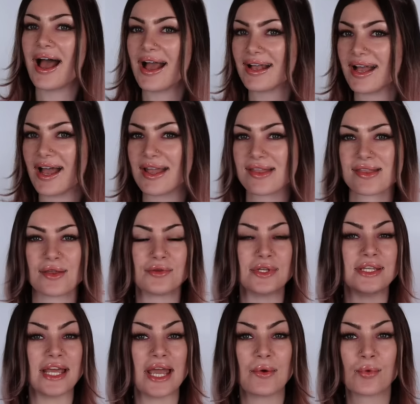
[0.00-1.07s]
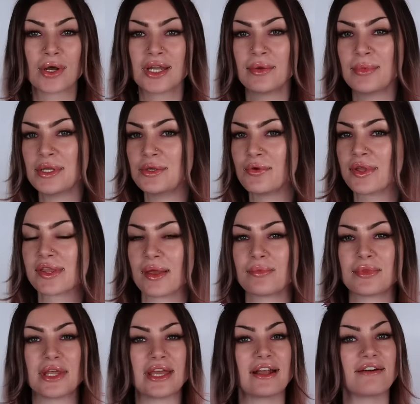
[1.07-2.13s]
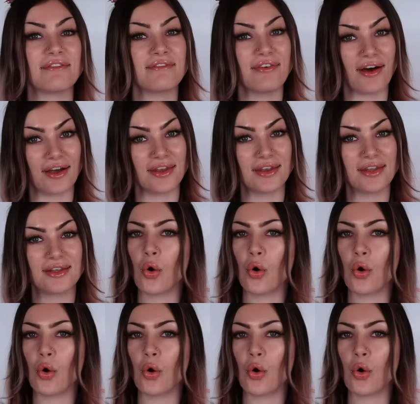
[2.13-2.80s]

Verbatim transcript: Hi guys, so today we're going to be doing something fun.